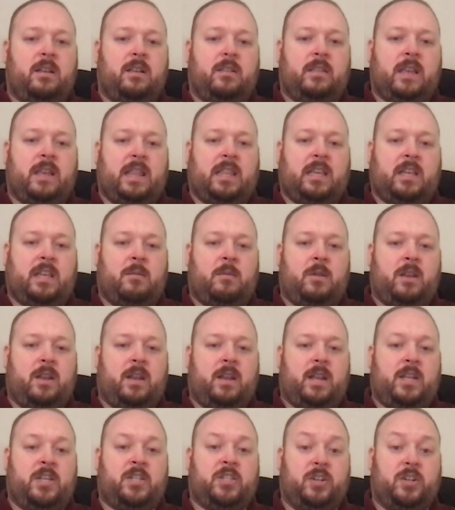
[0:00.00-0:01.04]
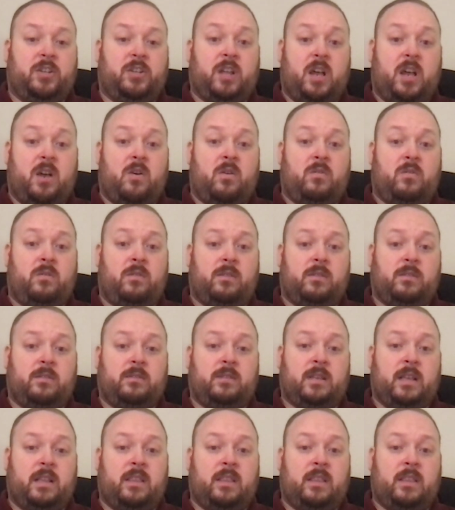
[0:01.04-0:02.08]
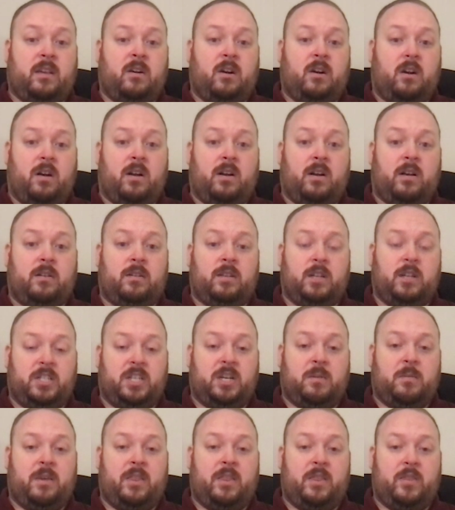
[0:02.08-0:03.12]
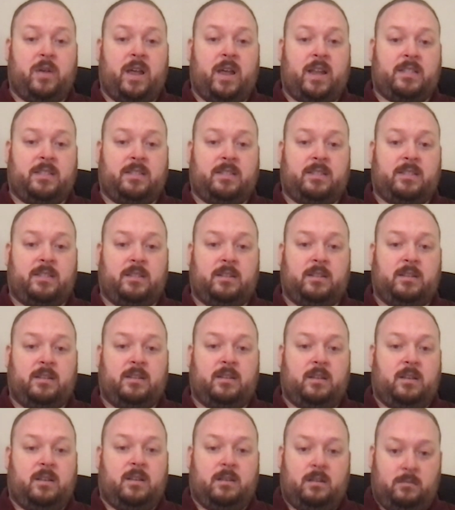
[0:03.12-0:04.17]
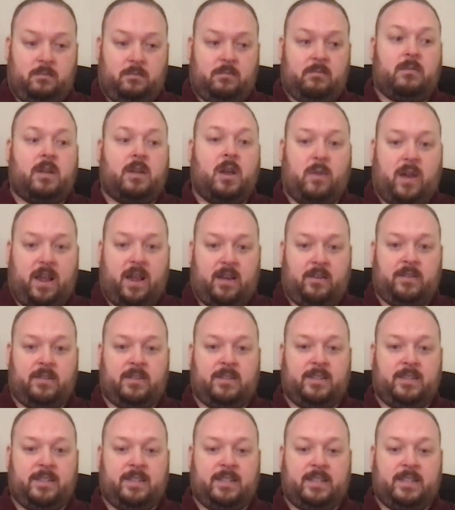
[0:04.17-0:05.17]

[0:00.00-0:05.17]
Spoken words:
that the community should know that there are legitimate threats around.